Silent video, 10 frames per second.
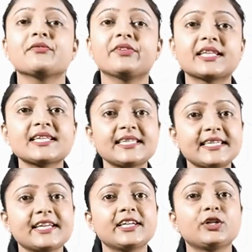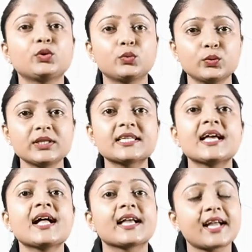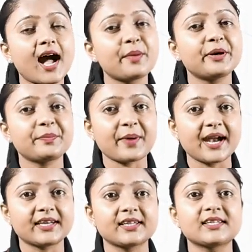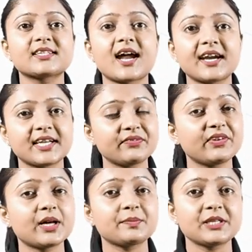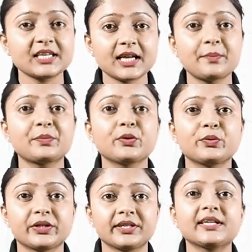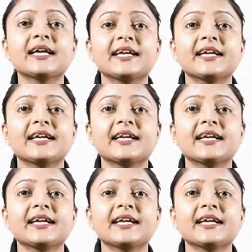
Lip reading: With the CAD tools, garment patterns are developed in computer.